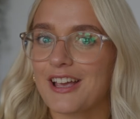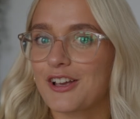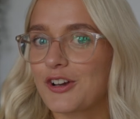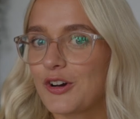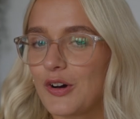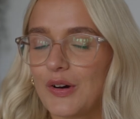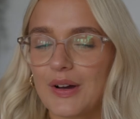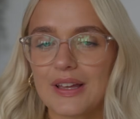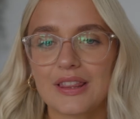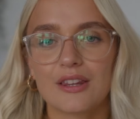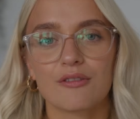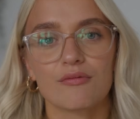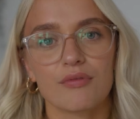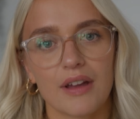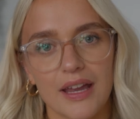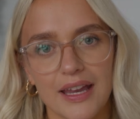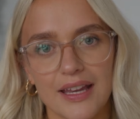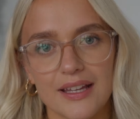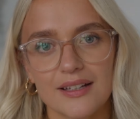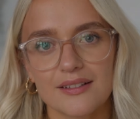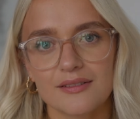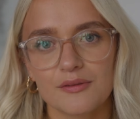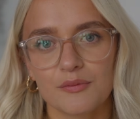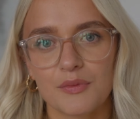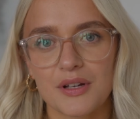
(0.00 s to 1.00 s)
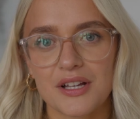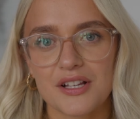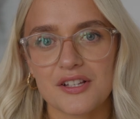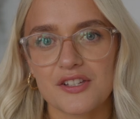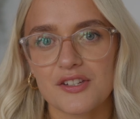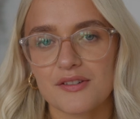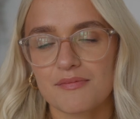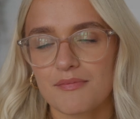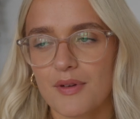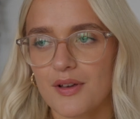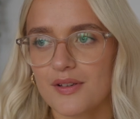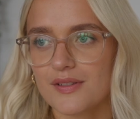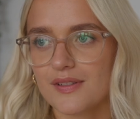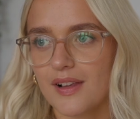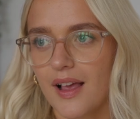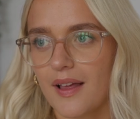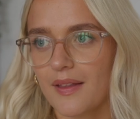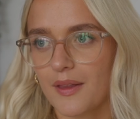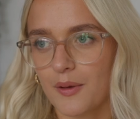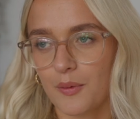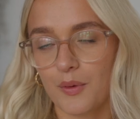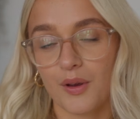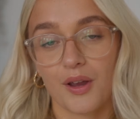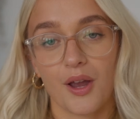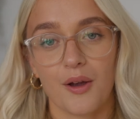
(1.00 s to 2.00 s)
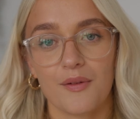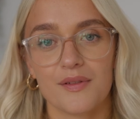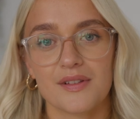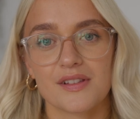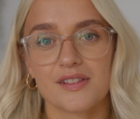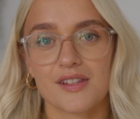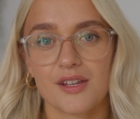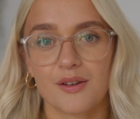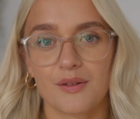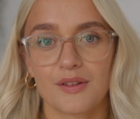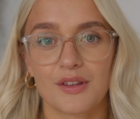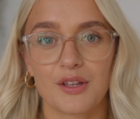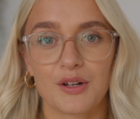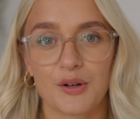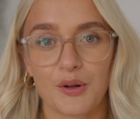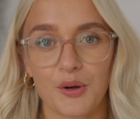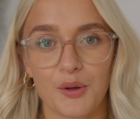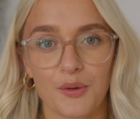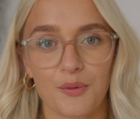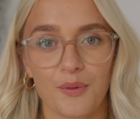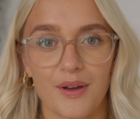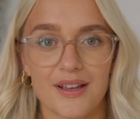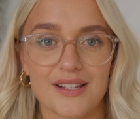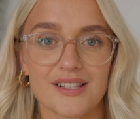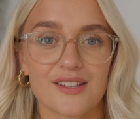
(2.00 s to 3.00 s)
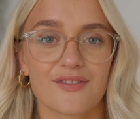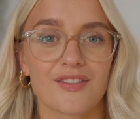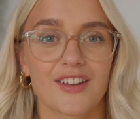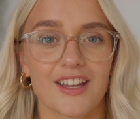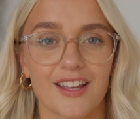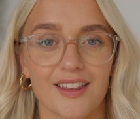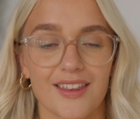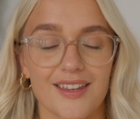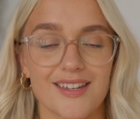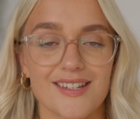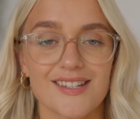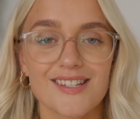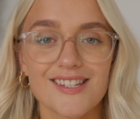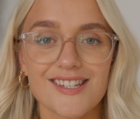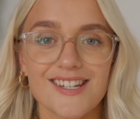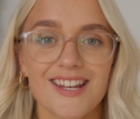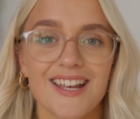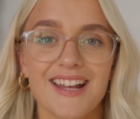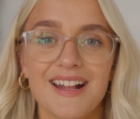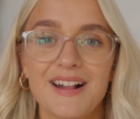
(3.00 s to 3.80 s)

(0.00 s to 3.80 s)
caught in the rain, which most likely we're going to in the northwest of England,